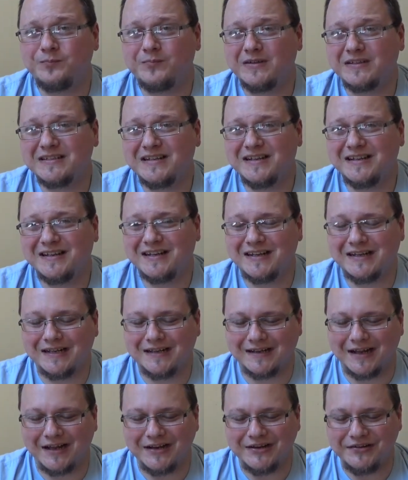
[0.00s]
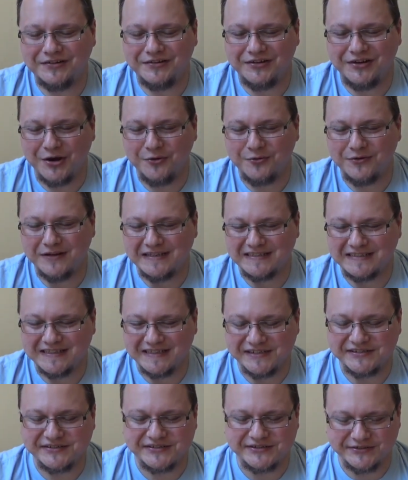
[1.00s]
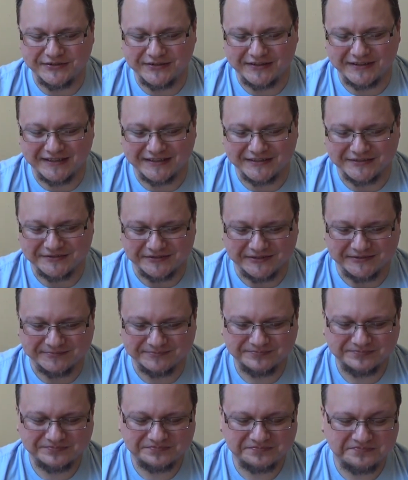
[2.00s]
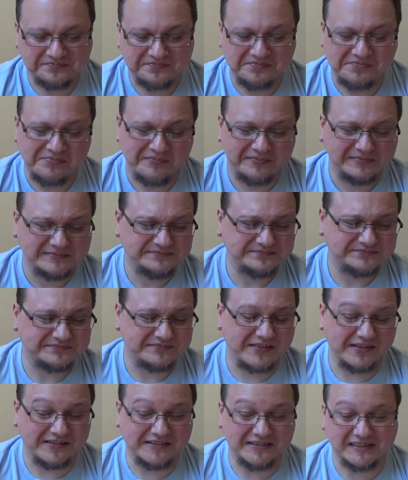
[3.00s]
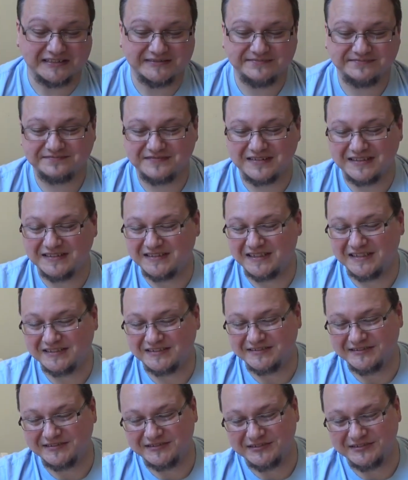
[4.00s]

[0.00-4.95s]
It's kind of got like a doughy taste to it, actually. Uh, it's actually